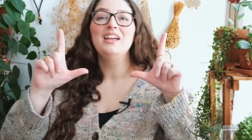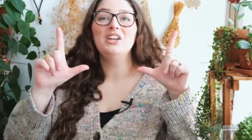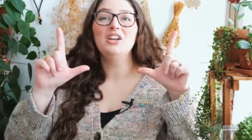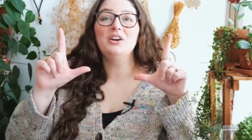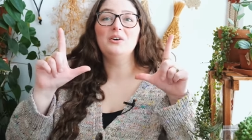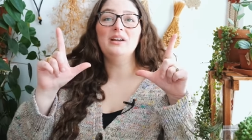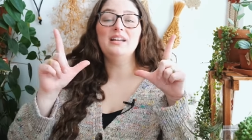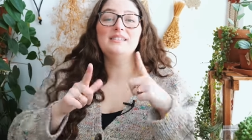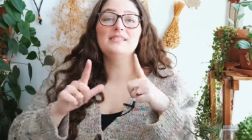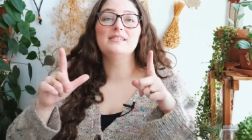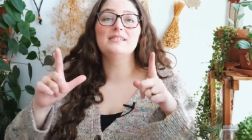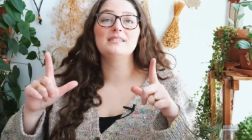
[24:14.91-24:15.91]
You know,
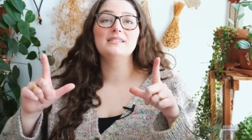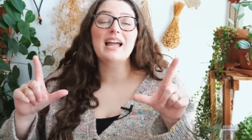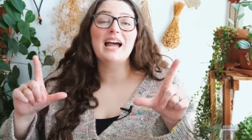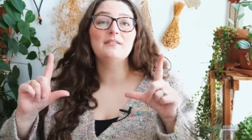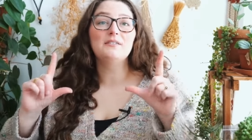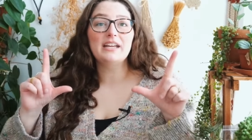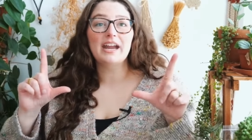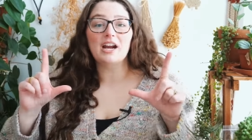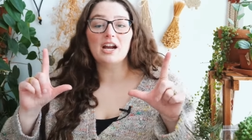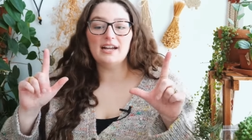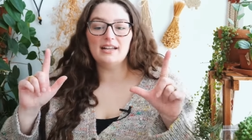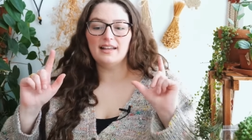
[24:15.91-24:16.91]
it's kind of
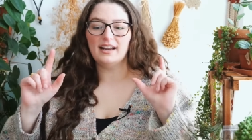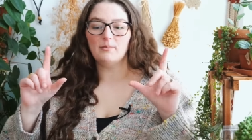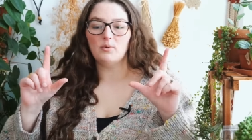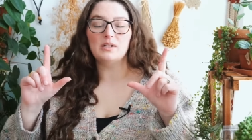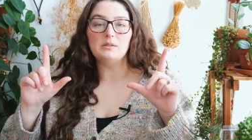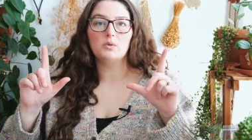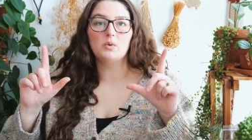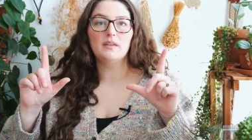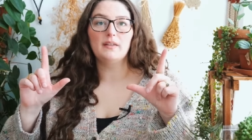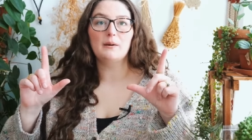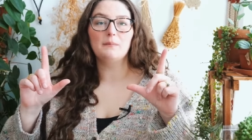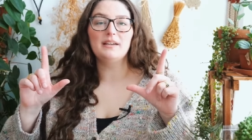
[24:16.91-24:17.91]
scary that I'm a respiratory
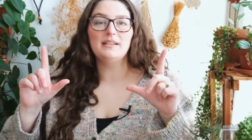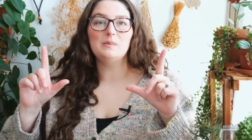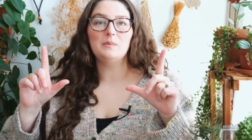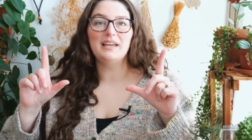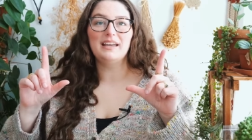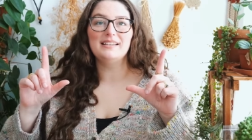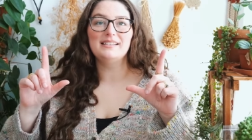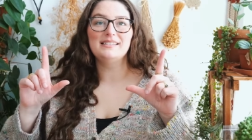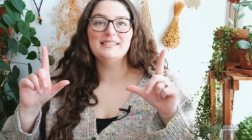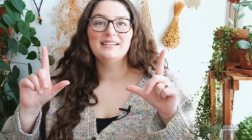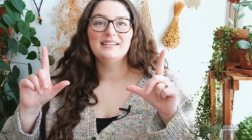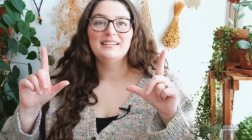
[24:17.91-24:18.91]
therapist,
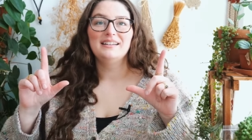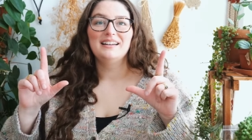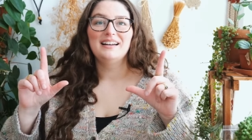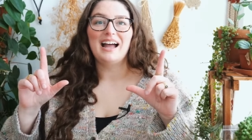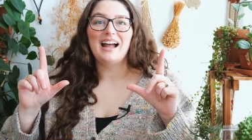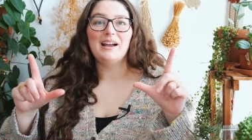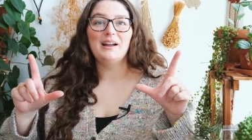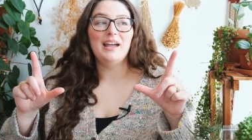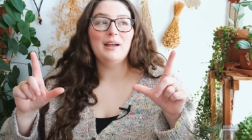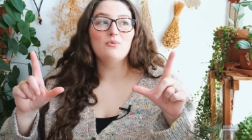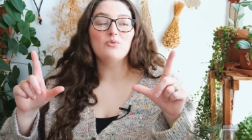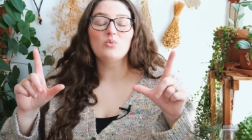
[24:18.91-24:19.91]
because I
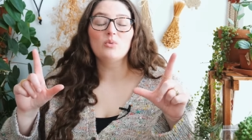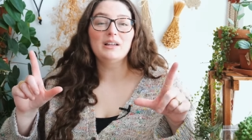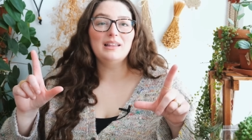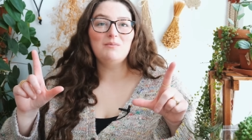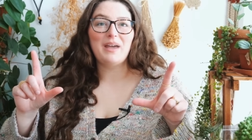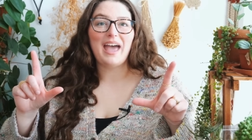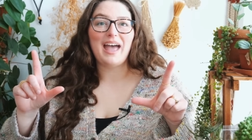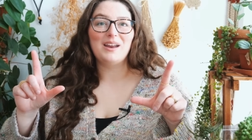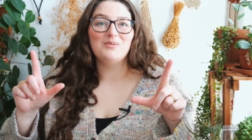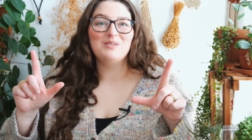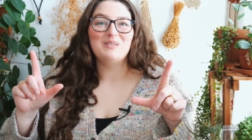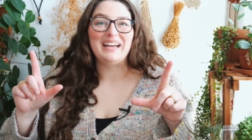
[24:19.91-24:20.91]
am really bad
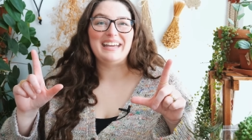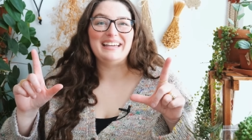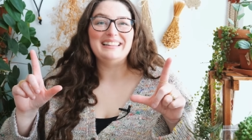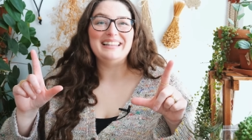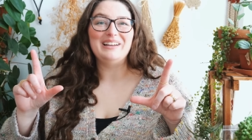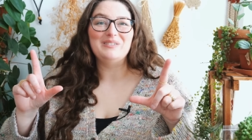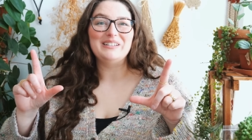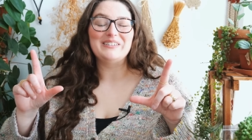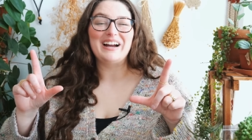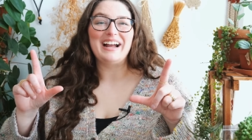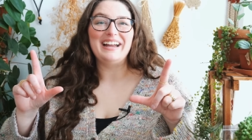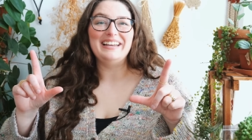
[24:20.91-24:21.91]
with my left and
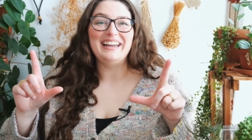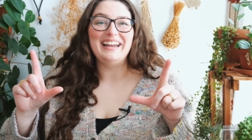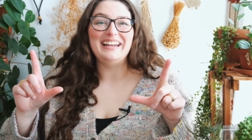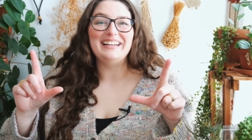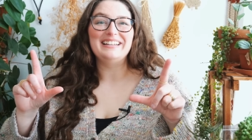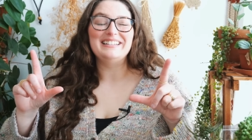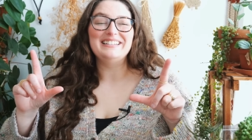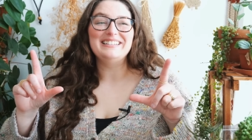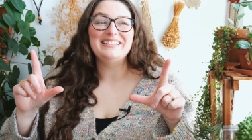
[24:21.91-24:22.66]
right, and